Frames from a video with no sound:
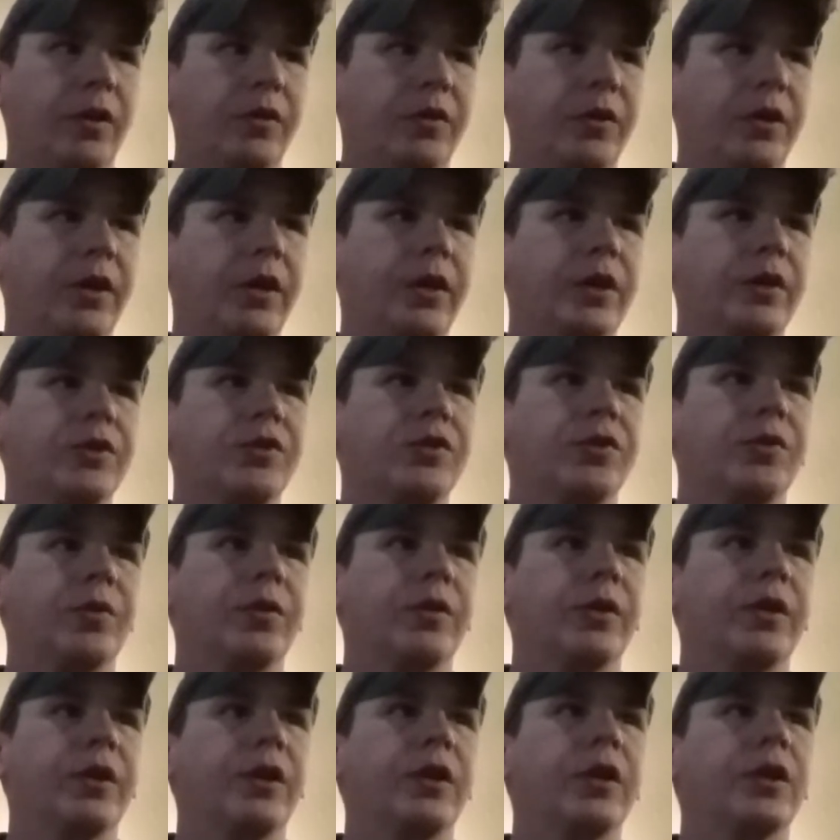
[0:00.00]
think it's
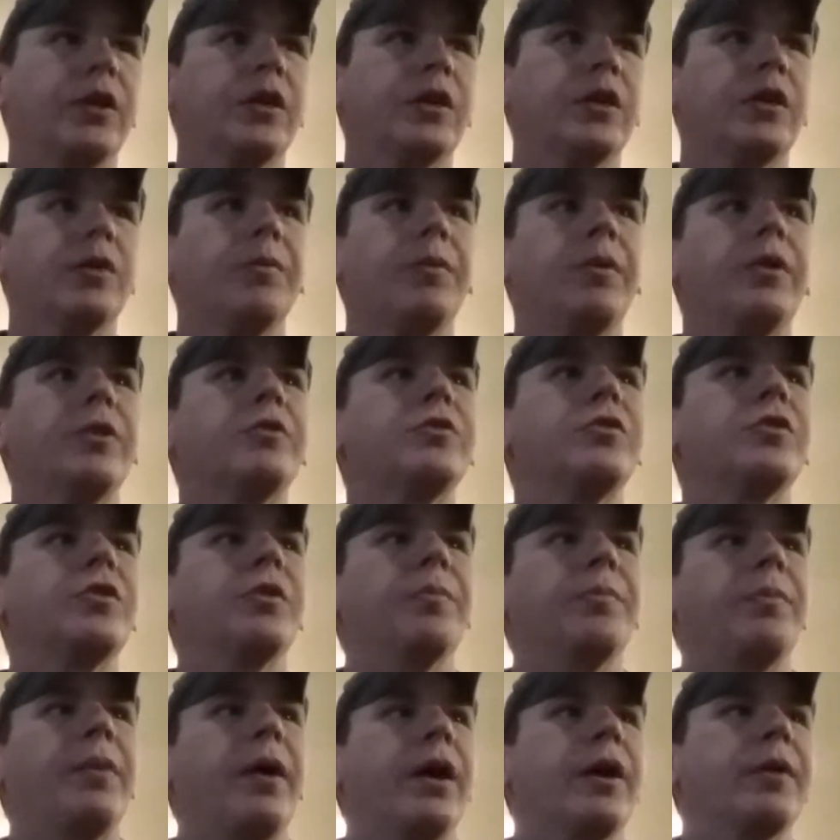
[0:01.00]
only, compared to the
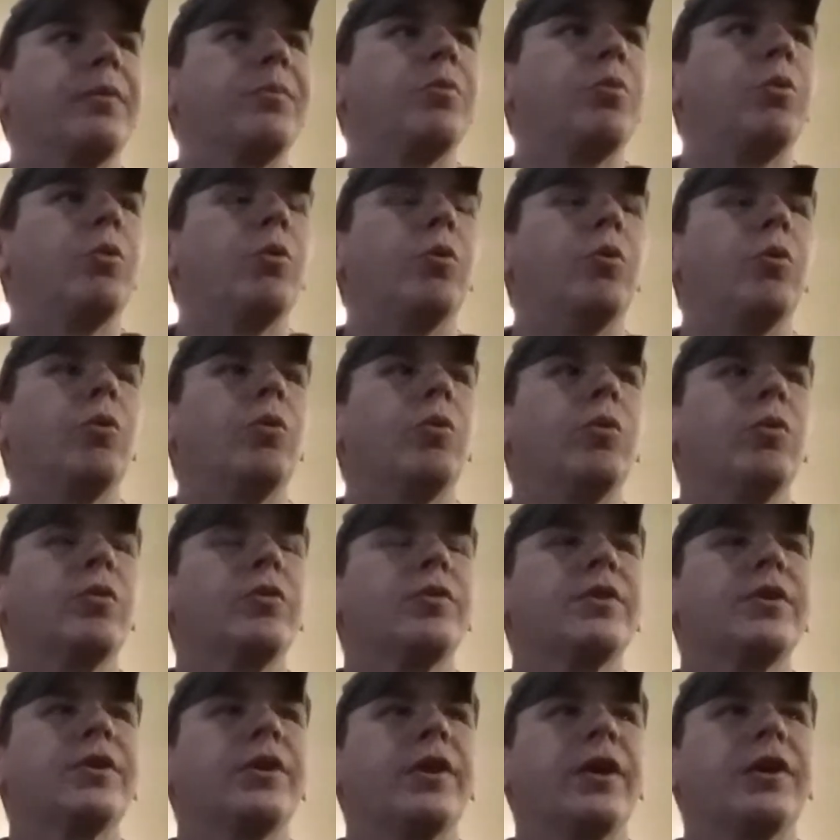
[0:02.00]
Magpul
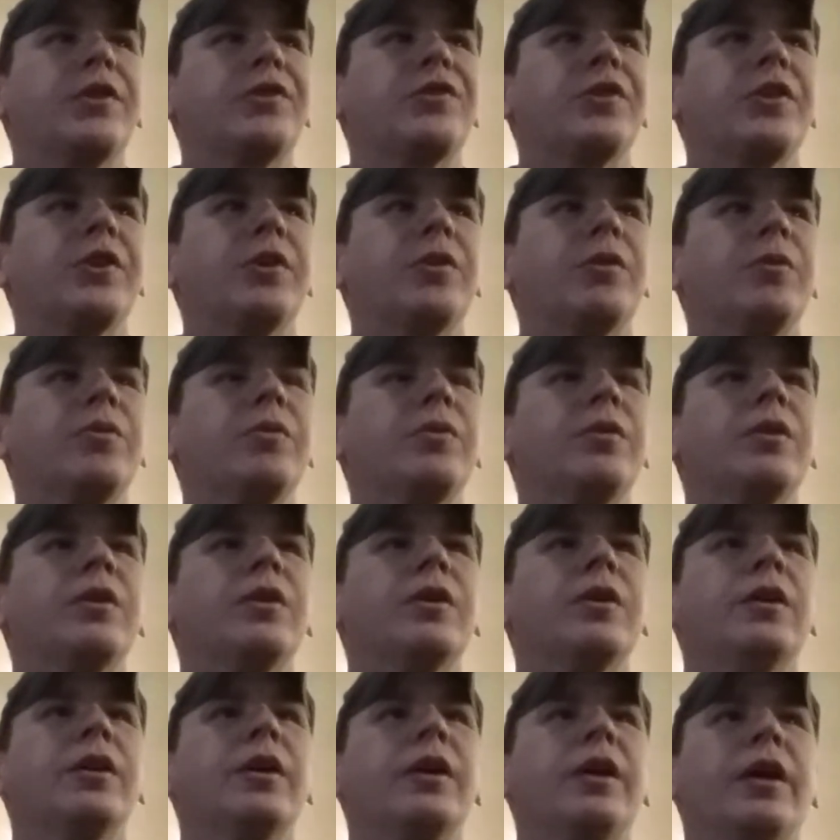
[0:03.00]
SL
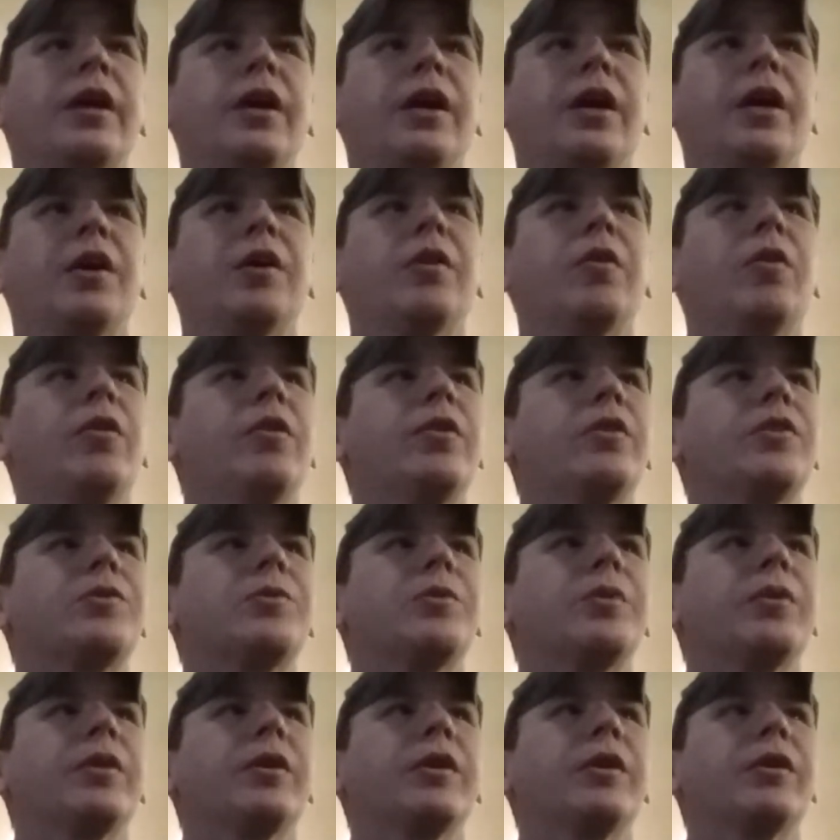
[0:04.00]
handguard, it's
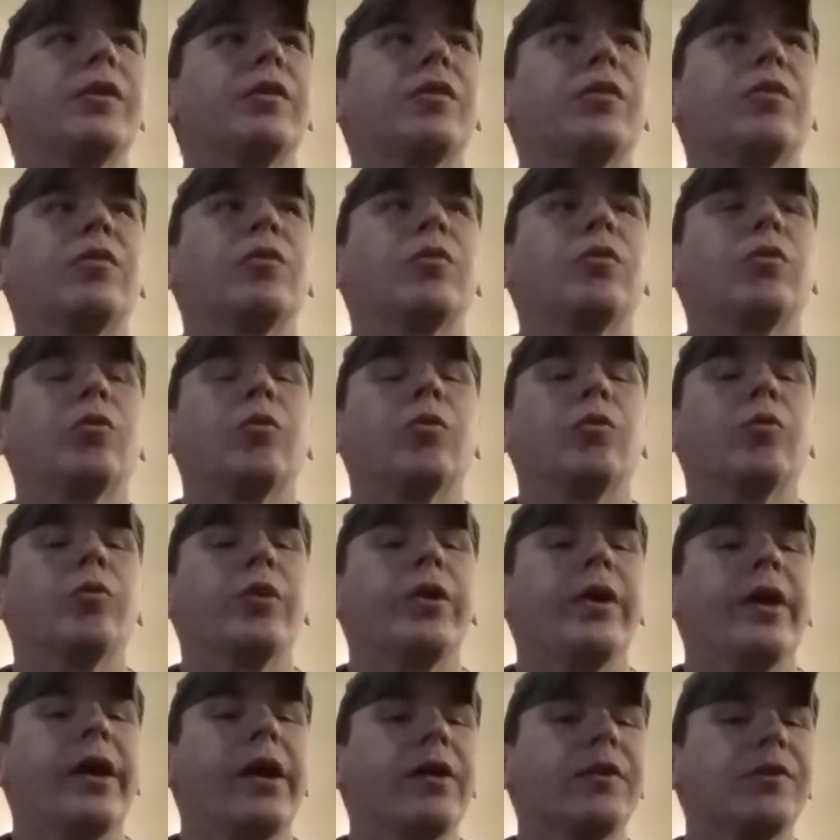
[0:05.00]
only like
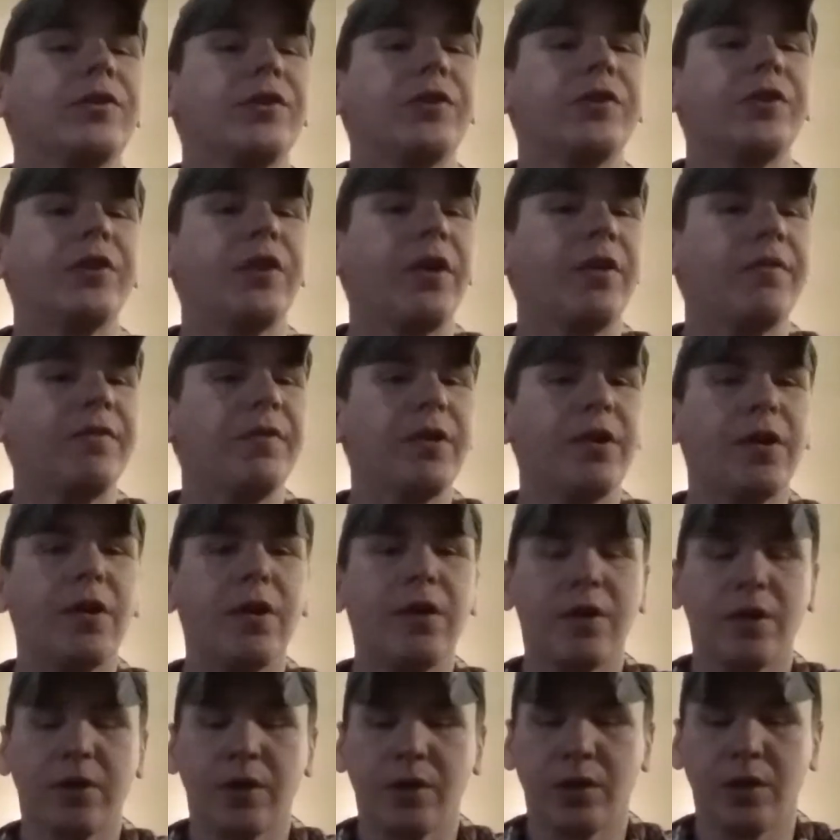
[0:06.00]
3 ounces
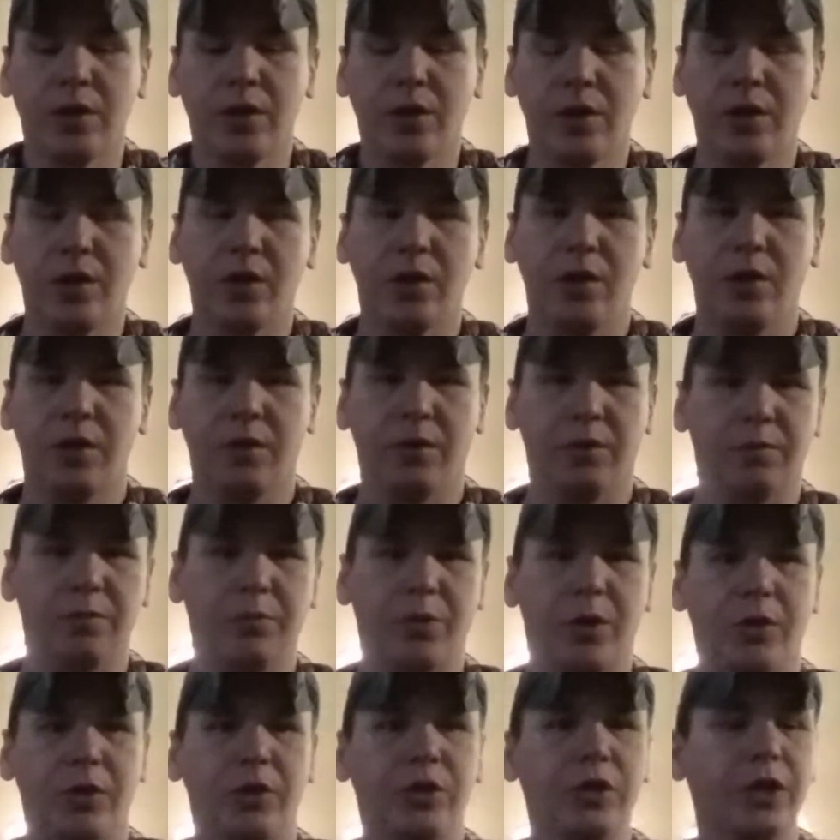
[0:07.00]
heavier,
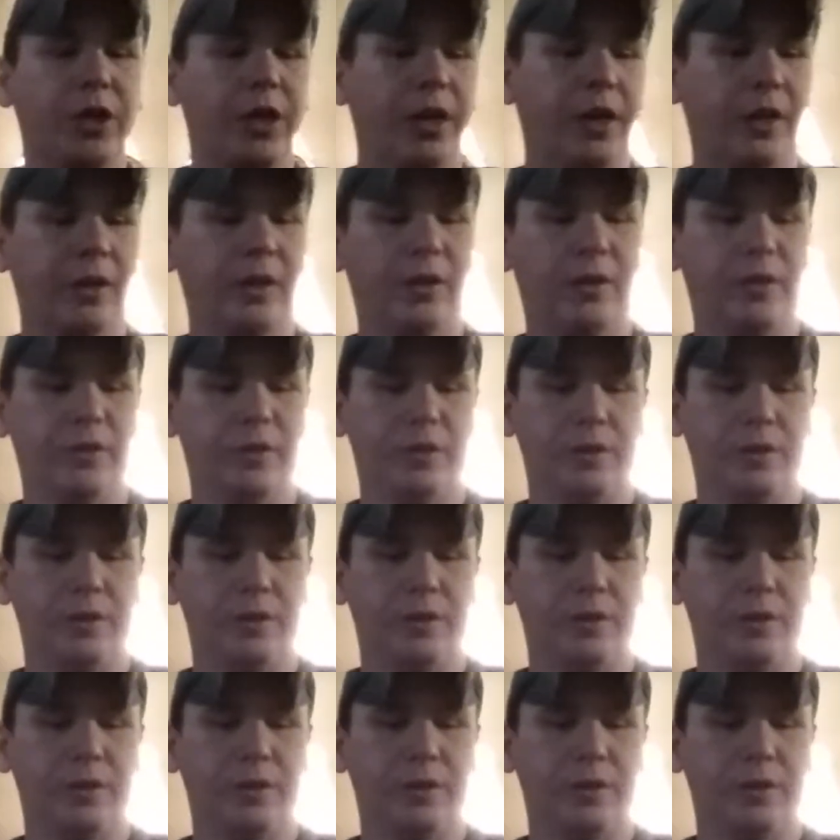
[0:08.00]
but you get